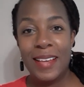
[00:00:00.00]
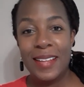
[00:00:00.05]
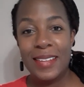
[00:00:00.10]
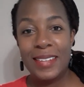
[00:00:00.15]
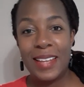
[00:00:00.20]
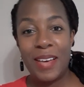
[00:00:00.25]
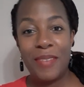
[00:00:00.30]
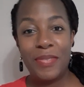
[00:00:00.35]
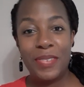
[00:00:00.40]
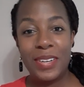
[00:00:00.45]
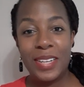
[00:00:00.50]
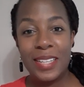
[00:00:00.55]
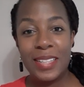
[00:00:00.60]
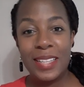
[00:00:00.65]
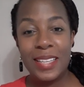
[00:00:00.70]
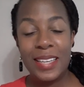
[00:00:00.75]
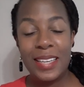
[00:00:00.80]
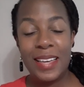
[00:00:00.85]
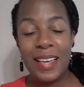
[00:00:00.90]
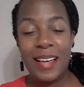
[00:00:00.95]

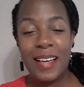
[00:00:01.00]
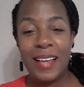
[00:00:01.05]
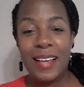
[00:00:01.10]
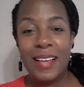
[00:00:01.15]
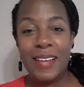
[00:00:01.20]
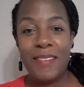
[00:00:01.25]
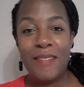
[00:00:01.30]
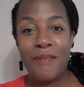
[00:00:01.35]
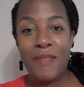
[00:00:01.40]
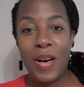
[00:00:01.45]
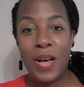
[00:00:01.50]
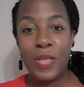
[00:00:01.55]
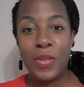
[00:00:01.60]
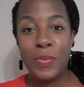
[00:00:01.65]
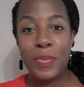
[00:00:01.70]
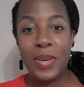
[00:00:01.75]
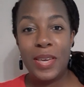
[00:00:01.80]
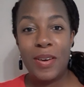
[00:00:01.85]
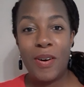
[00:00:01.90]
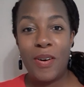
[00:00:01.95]
definitely follow
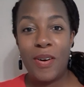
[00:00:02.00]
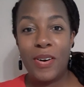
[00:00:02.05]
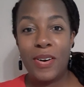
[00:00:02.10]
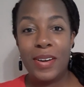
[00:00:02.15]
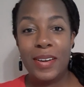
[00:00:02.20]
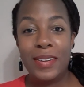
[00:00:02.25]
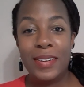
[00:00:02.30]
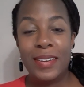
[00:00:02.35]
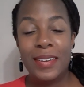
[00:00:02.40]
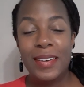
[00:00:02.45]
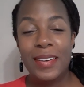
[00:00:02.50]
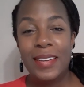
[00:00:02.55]
me on